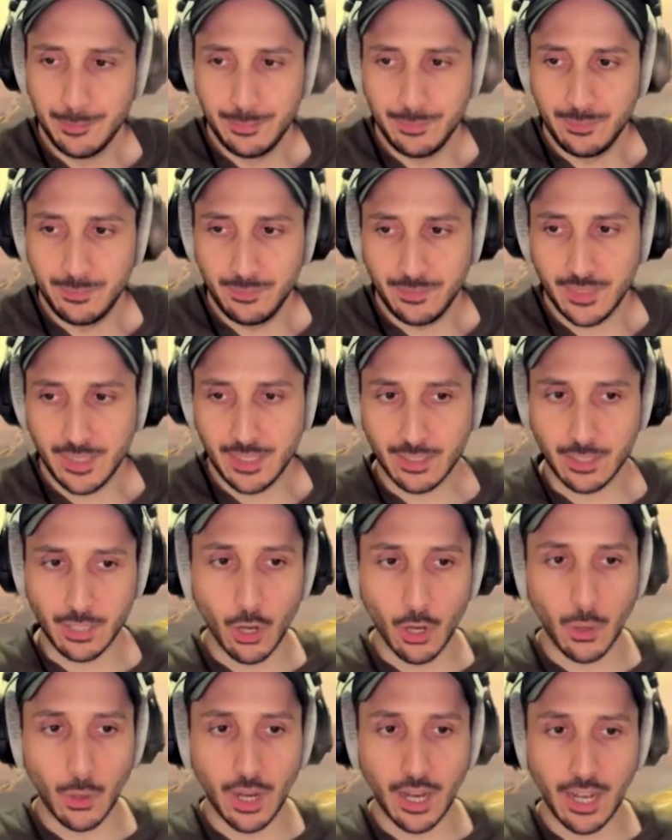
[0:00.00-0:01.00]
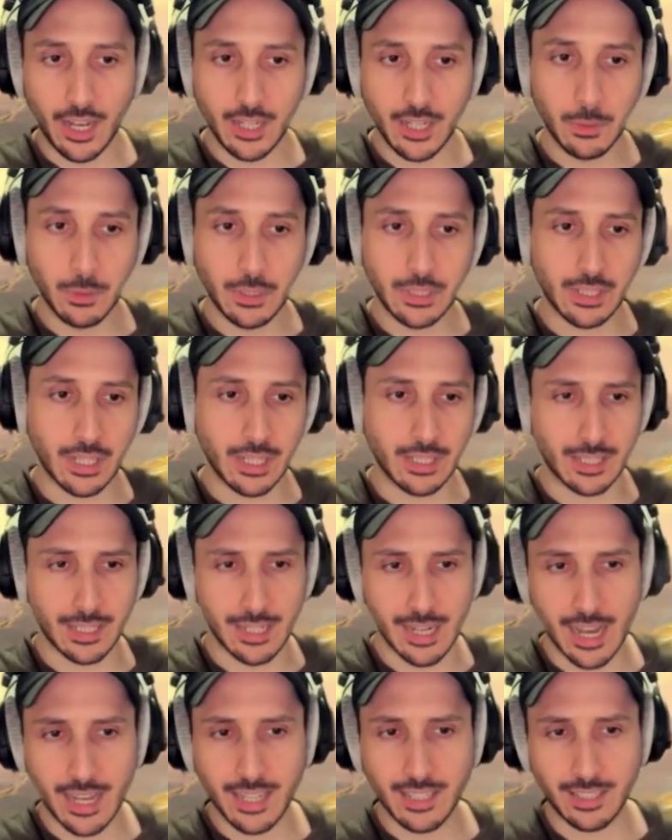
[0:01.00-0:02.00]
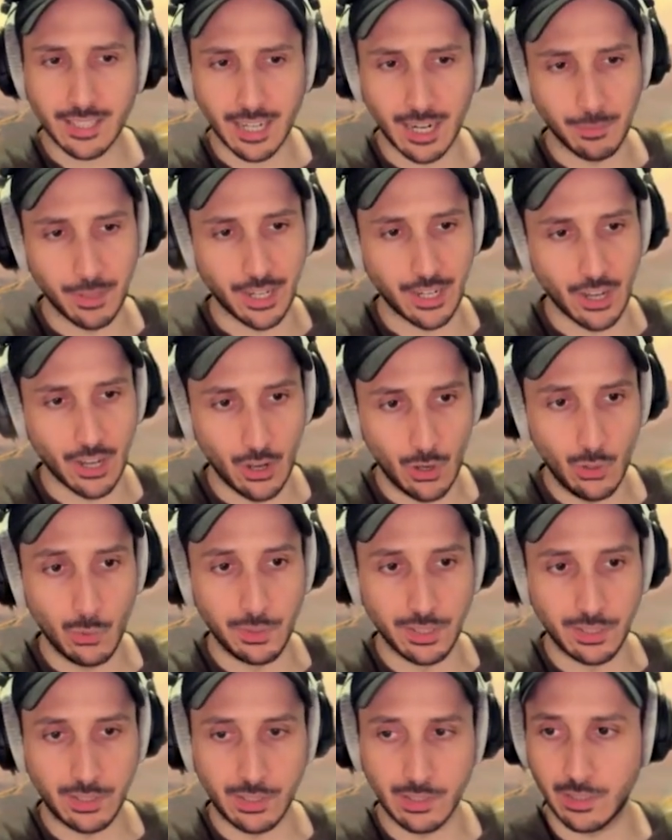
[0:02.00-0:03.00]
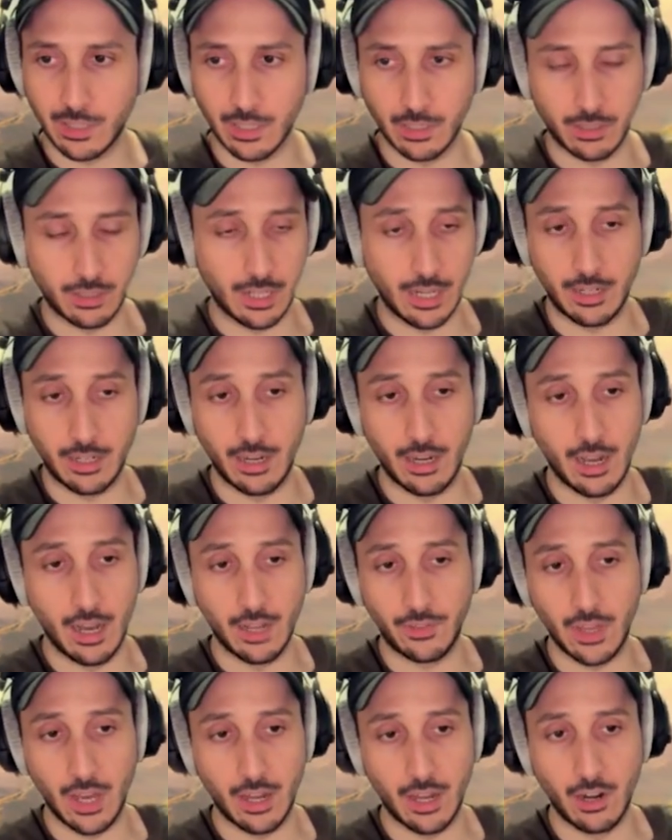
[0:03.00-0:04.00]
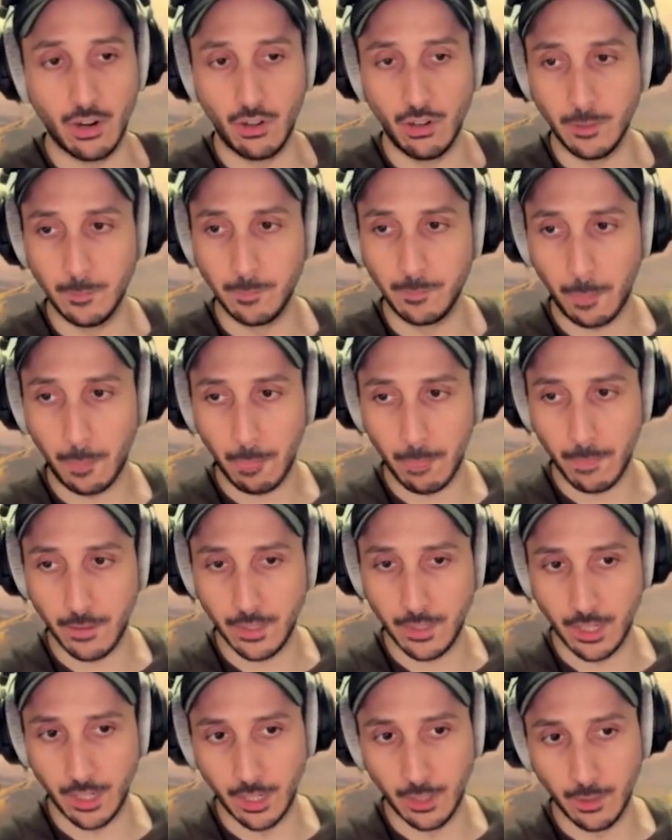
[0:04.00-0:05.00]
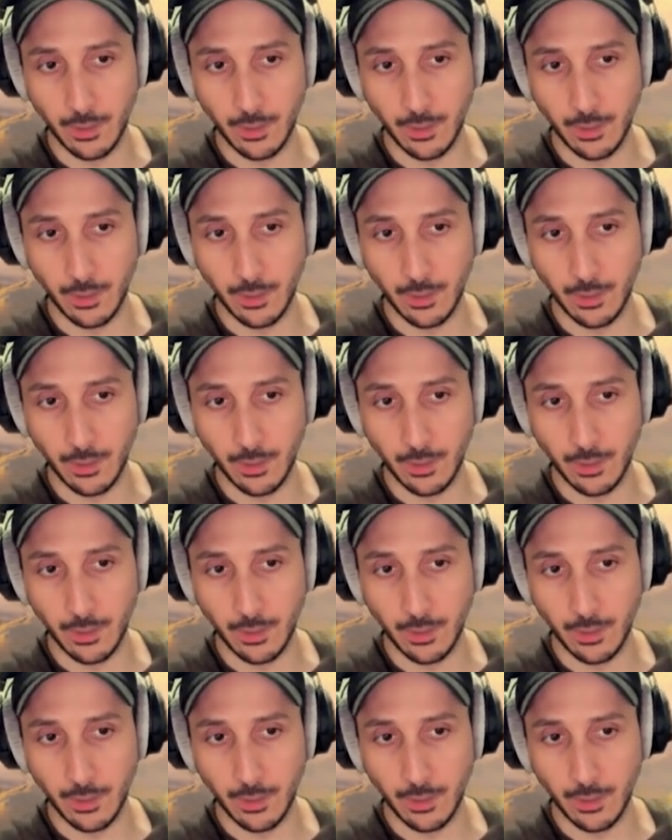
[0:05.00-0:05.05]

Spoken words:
So it's nice that I'm like, oh, this is just like not that at all, Yeah.